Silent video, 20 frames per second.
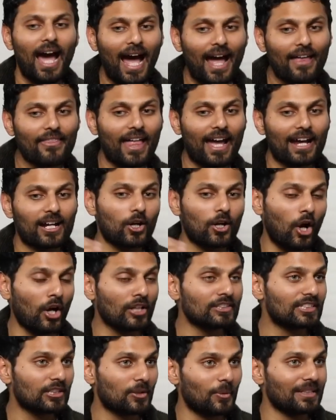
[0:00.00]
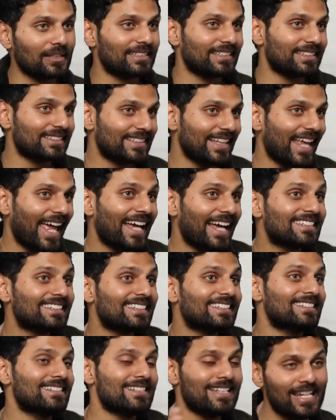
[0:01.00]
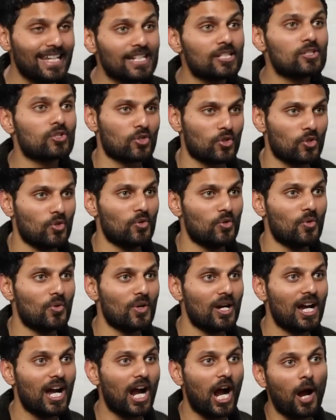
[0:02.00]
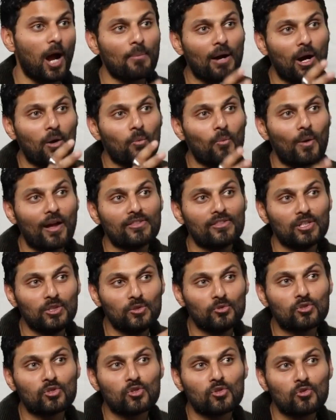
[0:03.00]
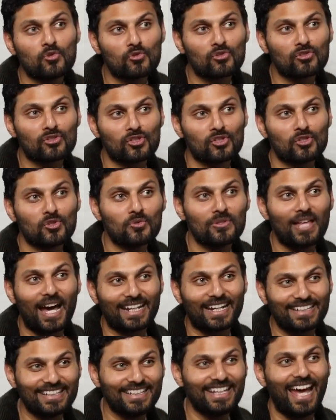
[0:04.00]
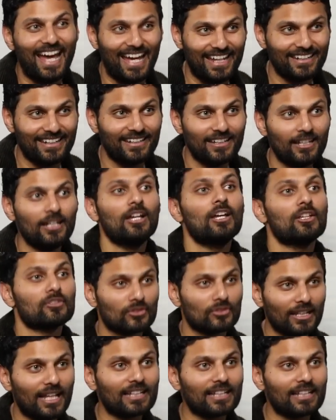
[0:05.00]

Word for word: And that consequence is there to teach you about whether you choose to do that again. So